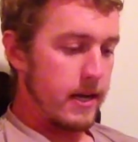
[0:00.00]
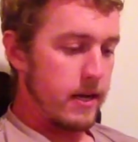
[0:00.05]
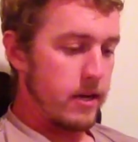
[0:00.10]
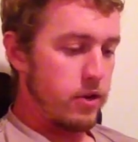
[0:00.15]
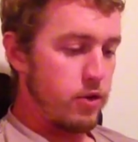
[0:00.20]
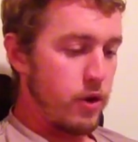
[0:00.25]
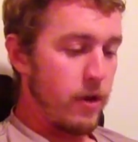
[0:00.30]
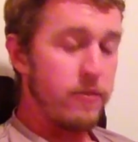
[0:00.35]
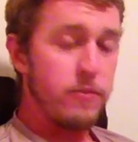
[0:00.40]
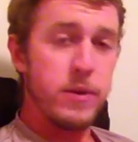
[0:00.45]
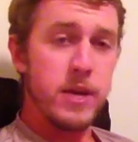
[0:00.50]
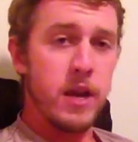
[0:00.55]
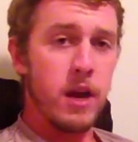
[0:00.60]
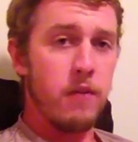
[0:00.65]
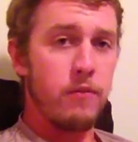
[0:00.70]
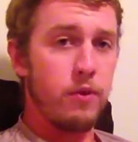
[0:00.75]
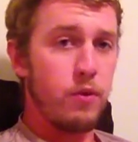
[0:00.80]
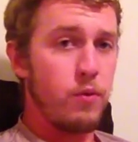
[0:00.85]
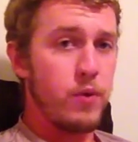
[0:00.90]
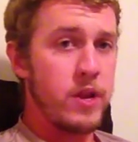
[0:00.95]
You have to be
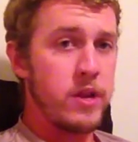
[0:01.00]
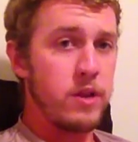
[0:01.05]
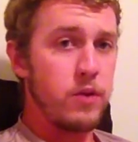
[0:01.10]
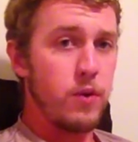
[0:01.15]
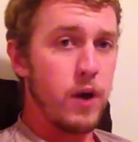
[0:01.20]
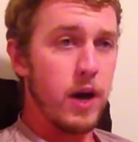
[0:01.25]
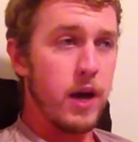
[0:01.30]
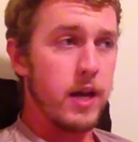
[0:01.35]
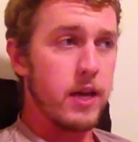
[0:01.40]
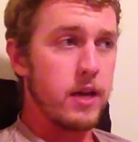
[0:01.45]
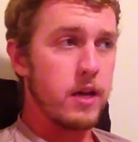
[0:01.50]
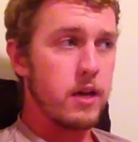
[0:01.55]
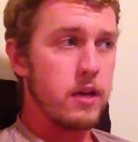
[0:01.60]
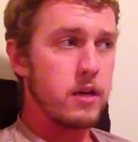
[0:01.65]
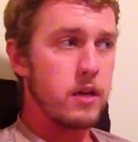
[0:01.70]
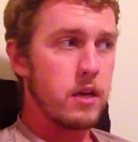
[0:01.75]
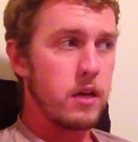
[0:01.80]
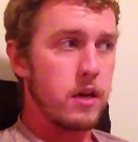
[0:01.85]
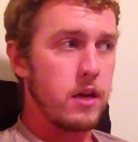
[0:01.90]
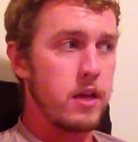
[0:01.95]
careful when you hike.
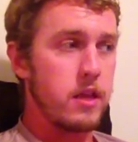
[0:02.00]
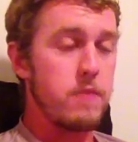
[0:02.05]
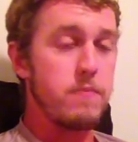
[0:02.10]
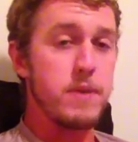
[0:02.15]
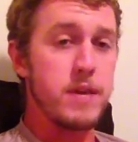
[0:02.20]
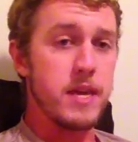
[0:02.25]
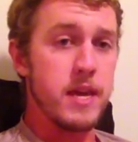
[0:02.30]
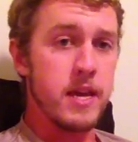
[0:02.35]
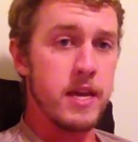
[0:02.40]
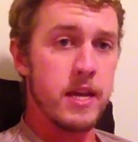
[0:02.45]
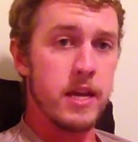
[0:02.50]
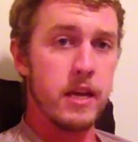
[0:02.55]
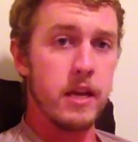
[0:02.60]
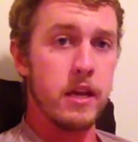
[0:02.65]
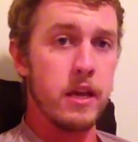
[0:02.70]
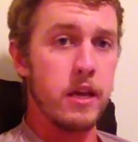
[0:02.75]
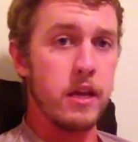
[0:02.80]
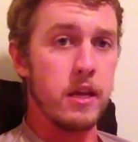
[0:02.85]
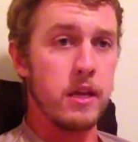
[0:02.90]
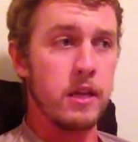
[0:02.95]
In the beginning,
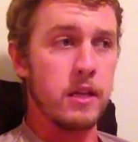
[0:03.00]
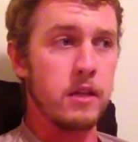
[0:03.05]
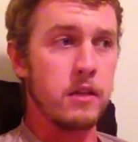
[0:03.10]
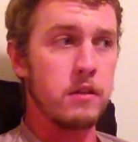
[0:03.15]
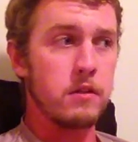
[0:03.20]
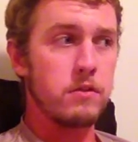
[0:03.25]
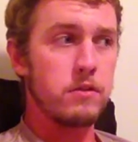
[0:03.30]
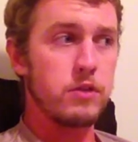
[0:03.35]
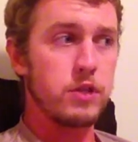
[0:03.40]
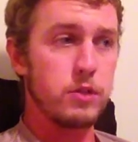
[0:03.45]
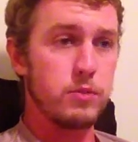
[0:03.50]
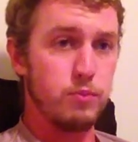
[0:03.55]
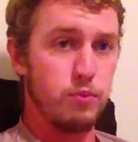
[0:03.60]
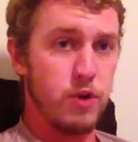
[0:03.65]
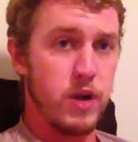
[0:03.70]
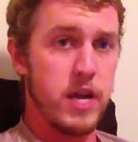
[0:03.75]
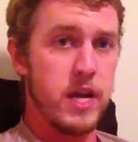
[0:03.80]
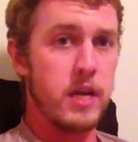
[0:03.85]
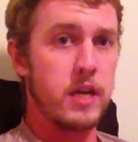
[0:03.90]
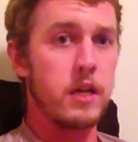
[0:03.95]
in
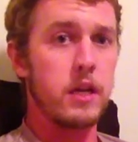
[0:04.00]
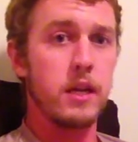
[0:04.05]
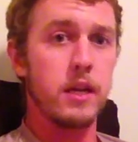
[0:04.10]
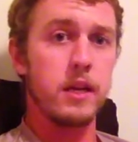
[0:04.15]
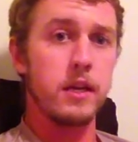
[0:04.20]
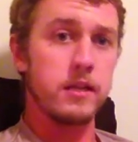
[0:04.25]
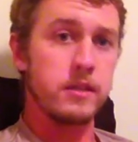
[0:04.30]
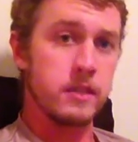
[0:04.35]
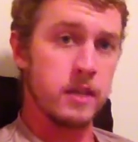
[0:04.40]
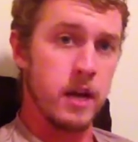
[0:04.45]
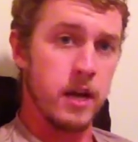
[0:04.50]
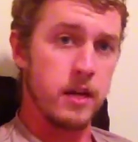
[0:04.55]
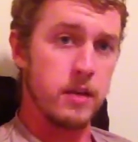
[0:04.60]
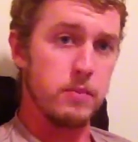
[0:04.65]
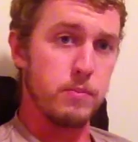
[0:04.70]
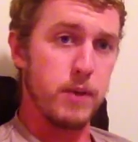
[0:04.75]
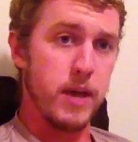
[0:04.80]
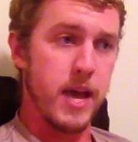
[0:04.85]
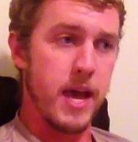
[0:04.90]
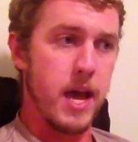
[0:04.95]
spring, it's not as
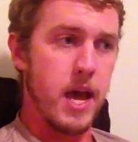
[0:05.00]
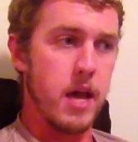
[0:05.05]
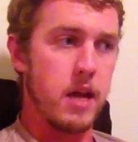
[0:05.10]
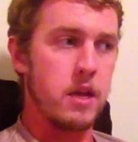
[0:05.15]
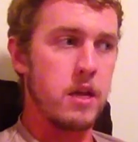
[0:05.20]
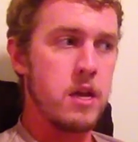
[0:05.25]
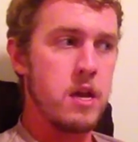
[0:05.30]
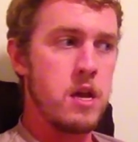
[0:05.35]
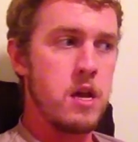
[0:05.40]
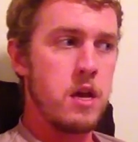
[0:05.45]
bad.